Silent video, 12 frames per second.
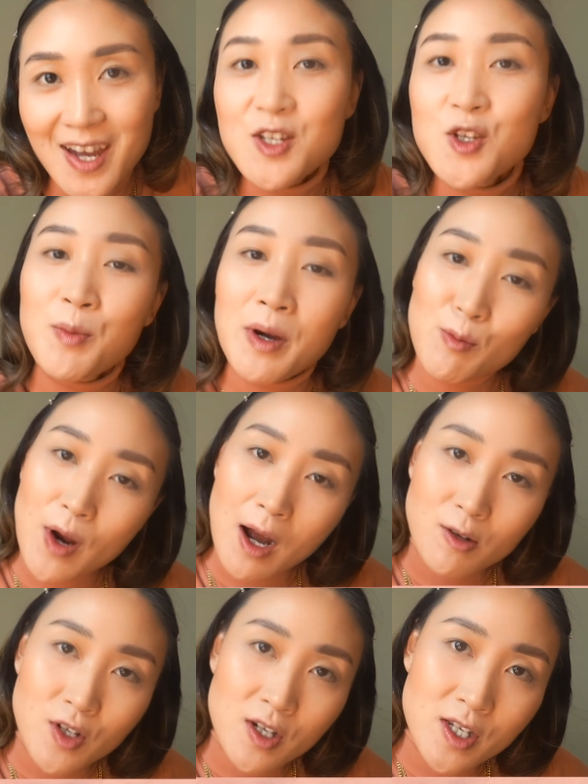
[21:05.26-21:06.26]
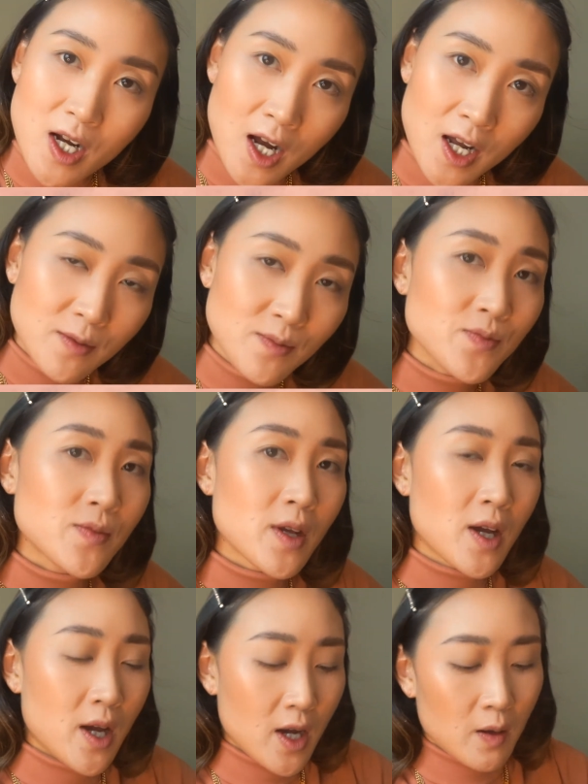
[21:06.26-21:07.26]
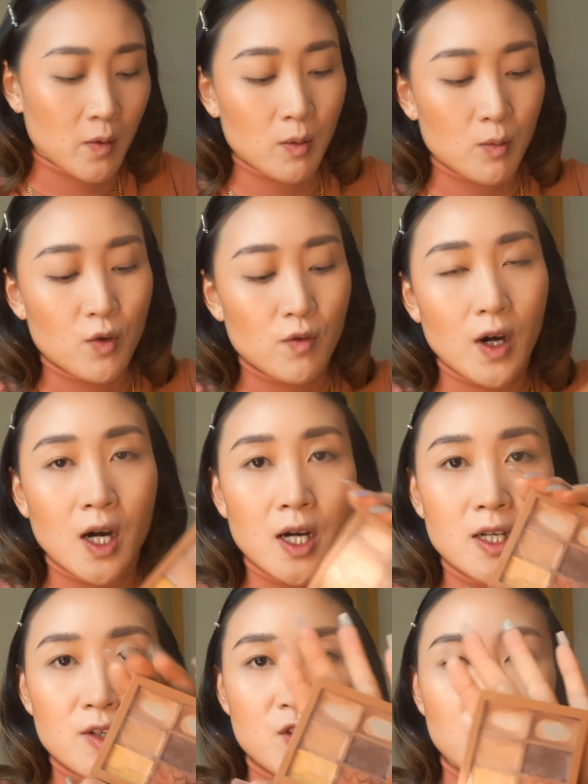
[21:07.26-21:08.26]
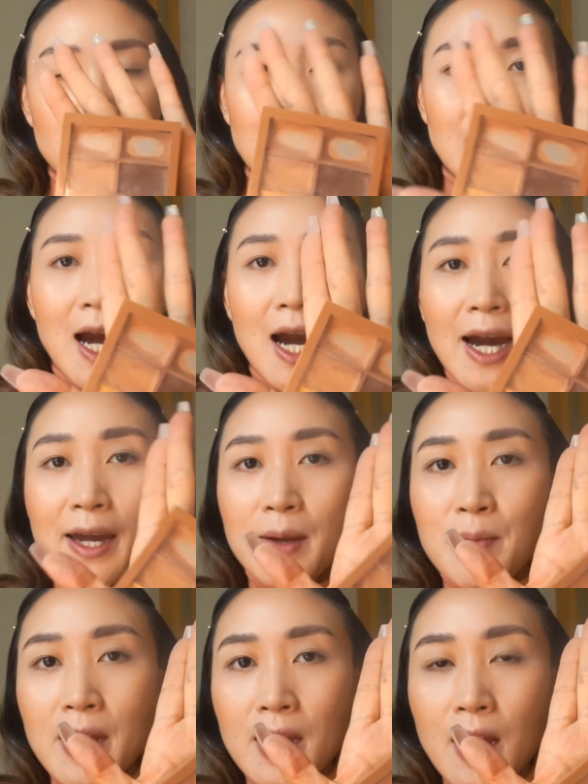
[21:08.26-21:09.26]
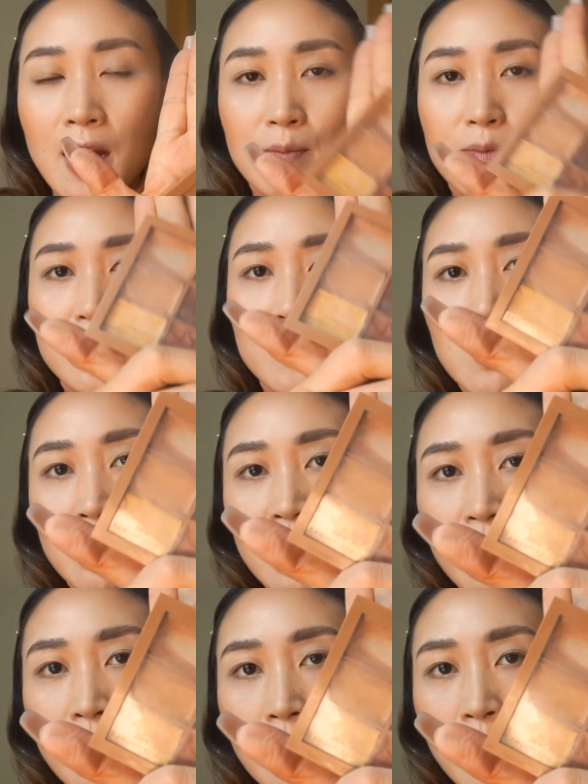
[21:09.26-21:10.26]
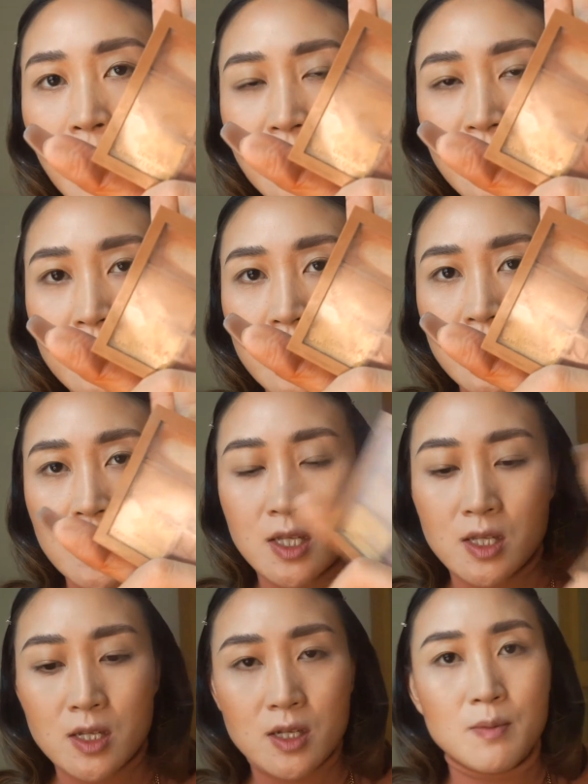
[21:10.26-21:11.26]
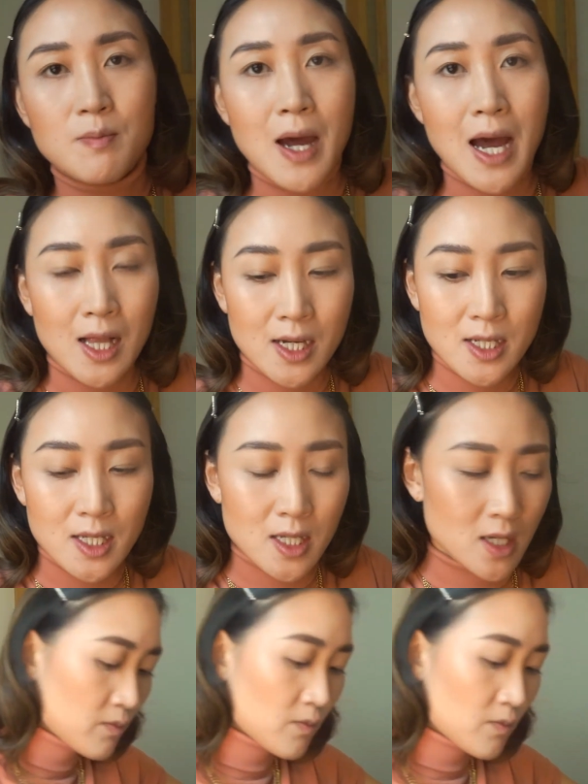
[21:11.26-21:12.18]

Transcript: So my brows are done. I'm gonna move on to my eye makeup. So I'm gonna go back to this palette.